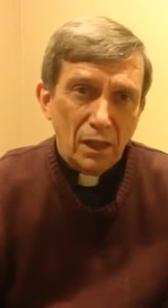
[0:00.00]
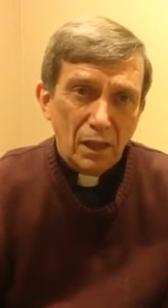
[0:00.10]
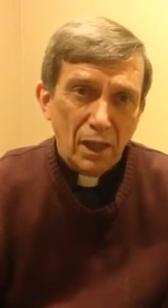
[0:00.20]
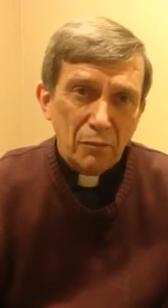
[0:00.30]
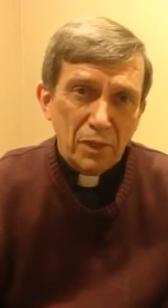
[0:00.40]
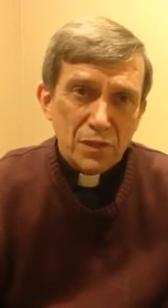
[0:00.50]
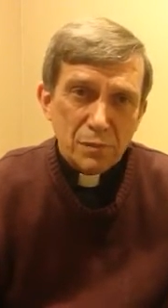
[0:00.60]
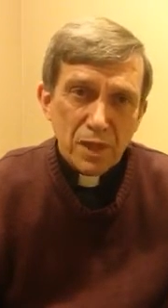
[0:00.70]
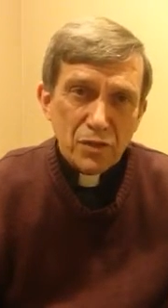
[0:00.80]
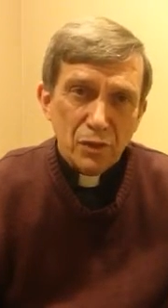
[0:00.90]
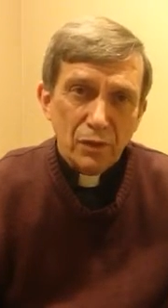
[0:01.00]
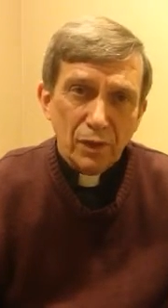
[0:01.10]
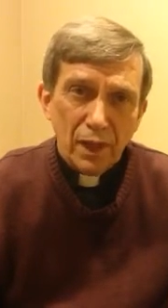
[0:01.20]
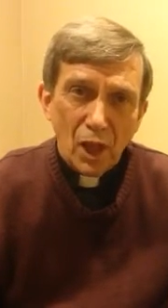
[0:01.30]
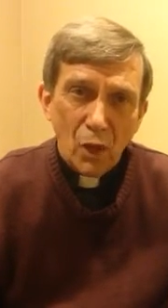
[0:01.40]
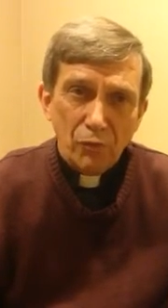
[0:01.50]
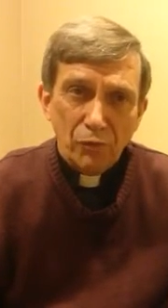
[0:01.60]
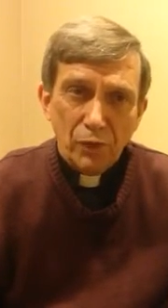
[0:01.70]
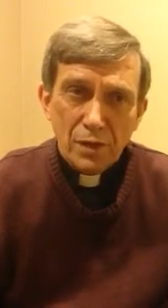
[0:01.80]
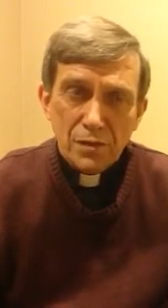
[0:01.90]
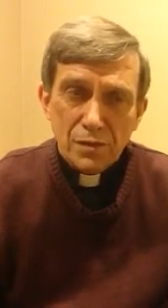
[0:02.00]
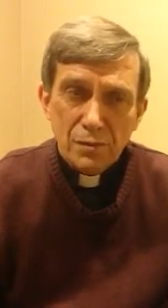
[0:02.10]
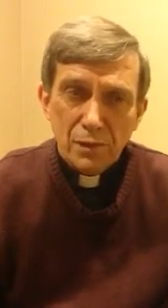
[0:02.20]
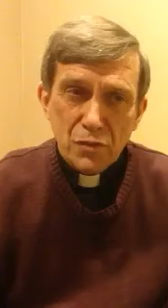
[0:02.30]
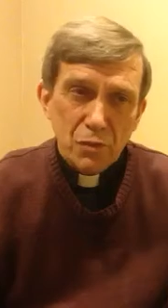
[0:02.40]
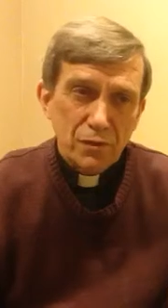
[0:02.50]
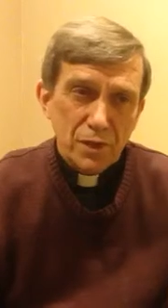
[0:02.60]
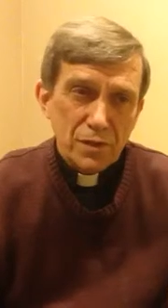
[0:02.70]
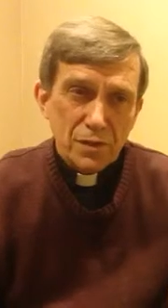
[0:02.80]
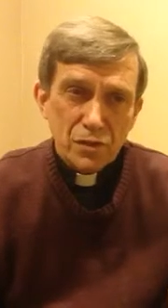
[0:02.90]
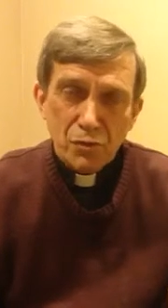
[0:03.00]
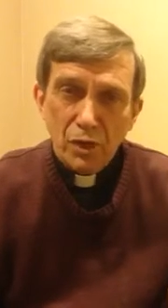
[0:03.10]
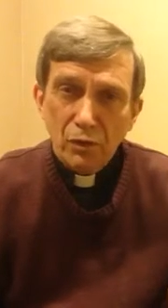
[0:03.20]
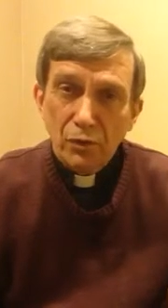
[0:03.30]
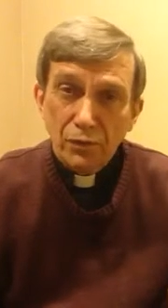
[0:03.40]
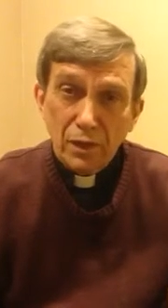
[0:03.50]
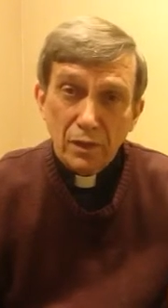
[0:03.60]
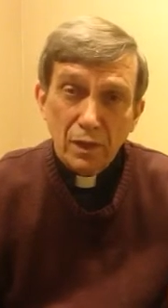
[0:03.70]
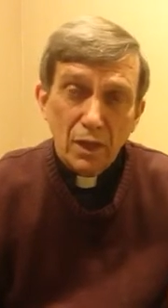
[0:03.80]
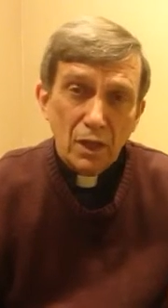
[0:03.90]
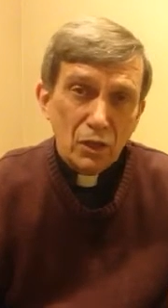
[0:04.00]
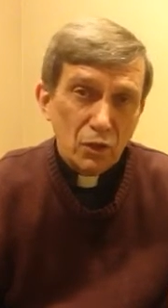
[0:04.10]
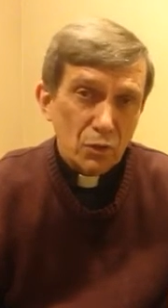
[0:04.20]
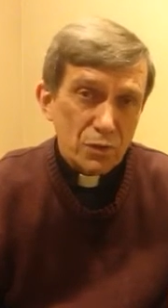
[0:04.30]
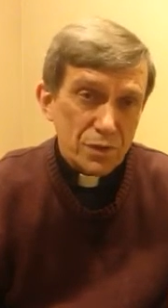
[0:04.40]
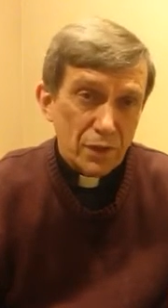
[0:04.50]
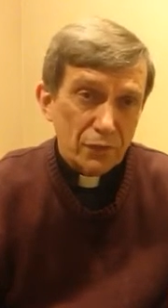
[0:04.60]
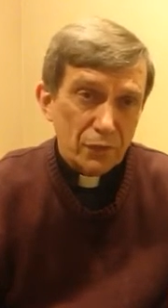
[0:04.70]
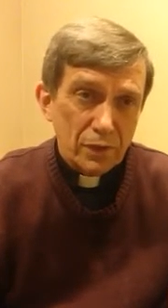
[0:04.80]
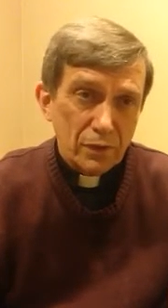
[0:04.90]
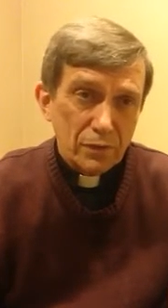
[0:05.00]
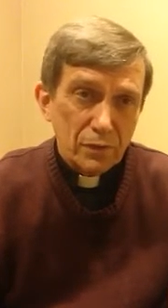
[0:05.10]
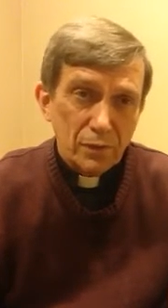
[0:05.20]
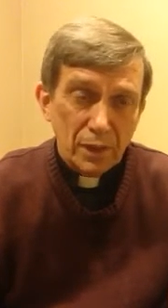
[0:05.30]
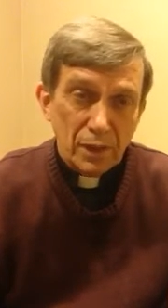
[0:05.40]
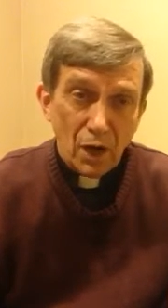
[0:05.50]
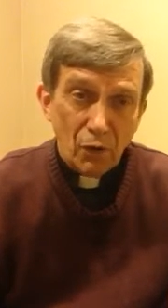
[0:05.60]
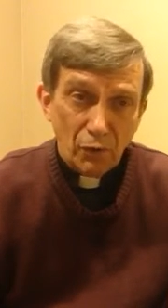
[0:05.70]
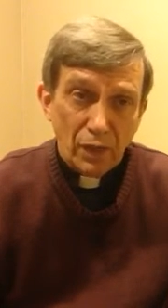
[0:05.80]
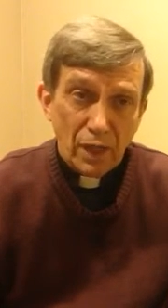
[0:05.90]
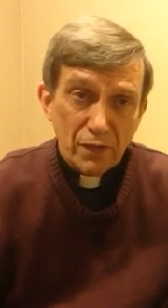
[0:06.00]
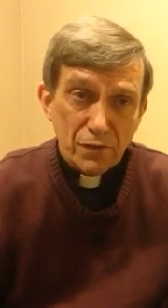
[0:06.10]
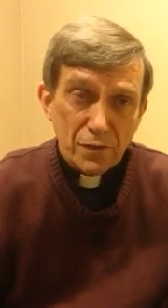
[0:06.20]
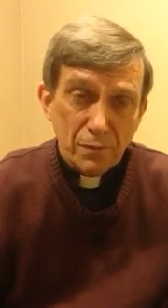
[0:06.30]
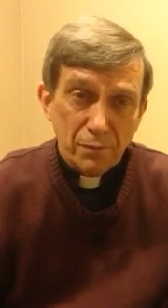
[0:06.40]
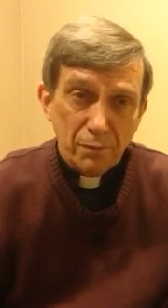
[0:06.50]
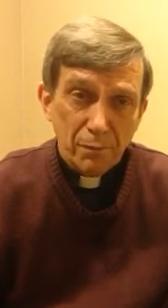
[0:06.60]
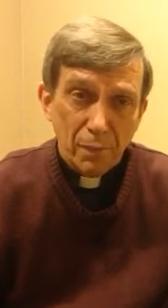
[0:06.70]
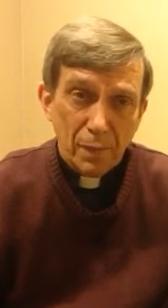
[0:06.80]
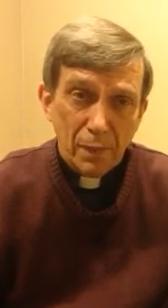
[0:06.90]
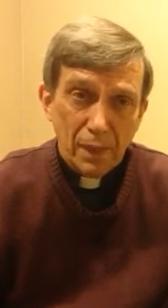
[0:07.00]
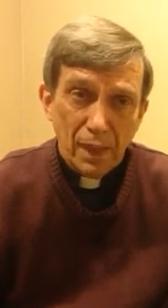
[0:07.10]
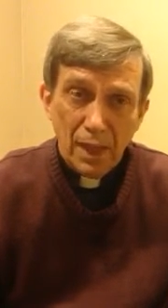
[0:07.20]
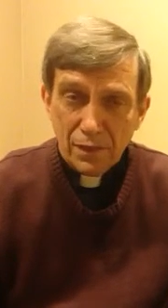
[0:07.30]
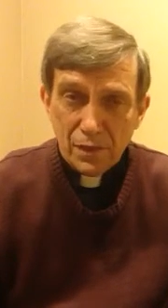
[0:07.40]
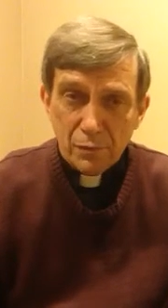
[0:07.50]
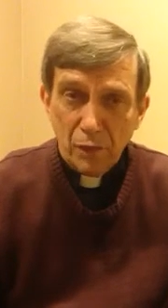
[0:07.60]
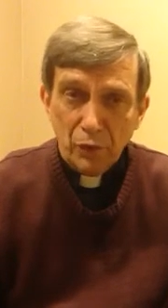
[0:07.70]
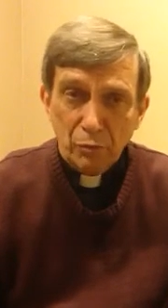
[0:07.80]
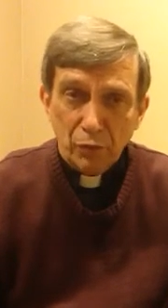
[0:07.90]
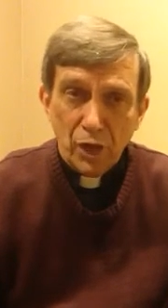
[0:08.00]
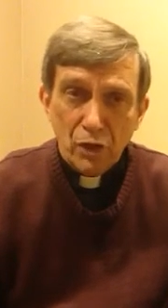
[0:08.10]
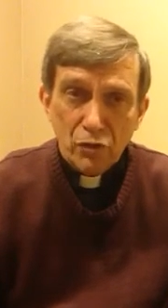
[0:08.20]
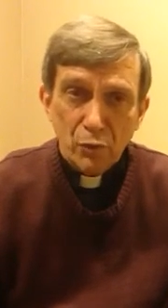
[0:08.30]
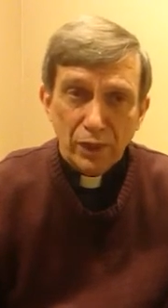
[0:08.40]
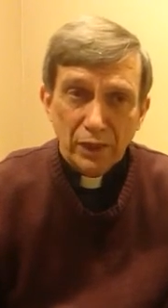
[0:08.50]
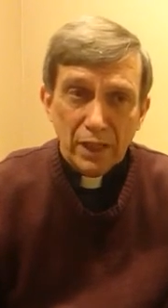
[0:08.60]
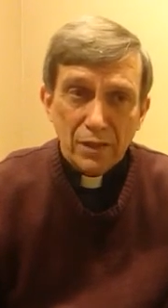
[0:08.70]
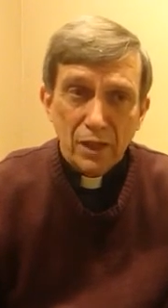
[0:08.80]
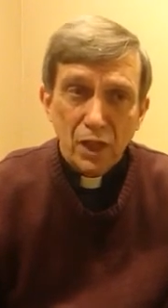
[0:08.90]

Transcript: can be a special help for us as we face the struggles and know sufferings in our own lives. At this public prayer during Lent,